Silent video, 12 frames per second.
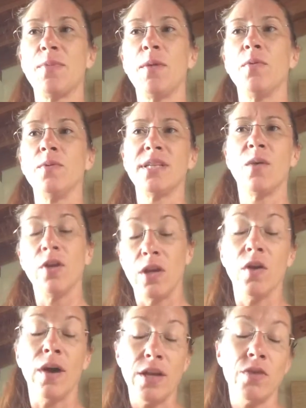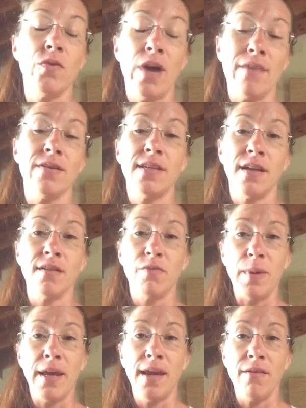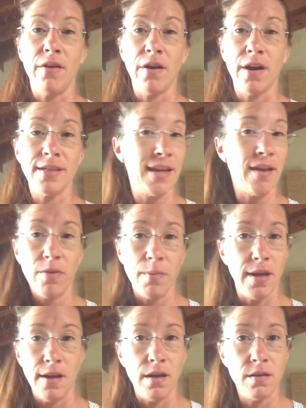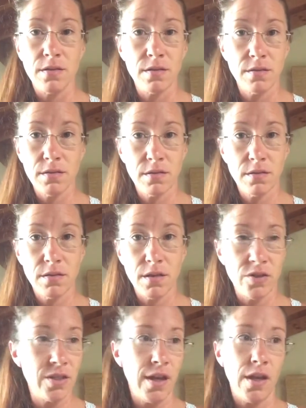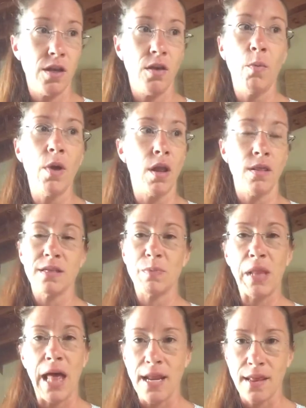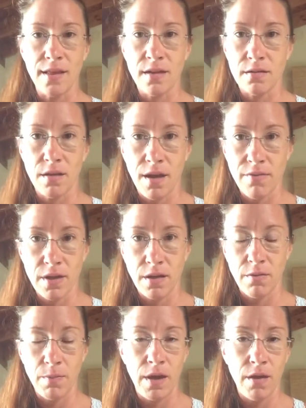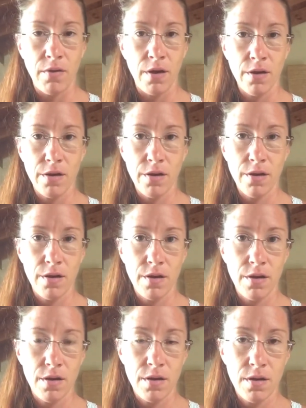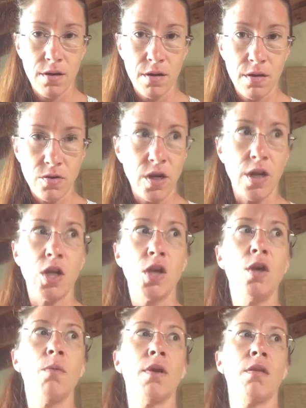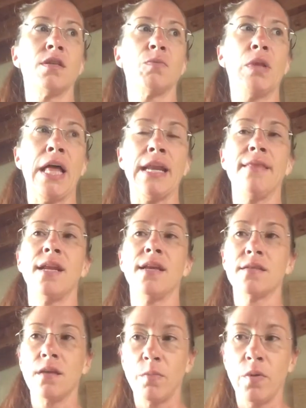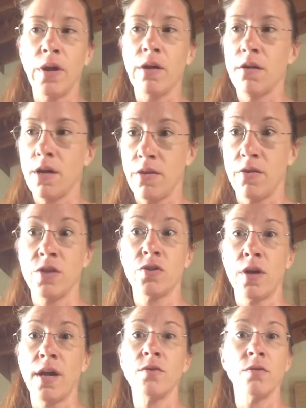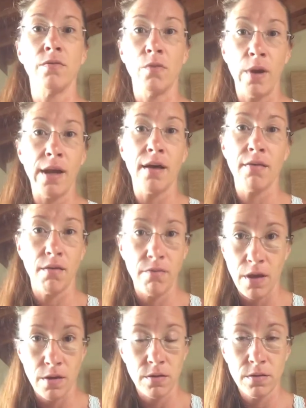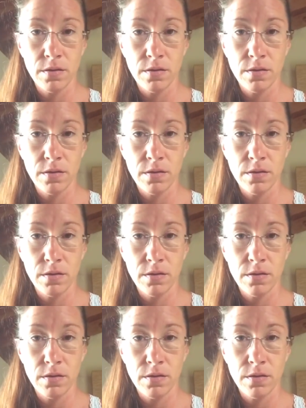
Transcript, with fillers: People will say, well, you know, I do have addictive behavior. I said, everybody does. There's not a human on this planet that doesn't have addictive behavior. There's not a human on this planet that at some point or another is trying to avoid how they feel.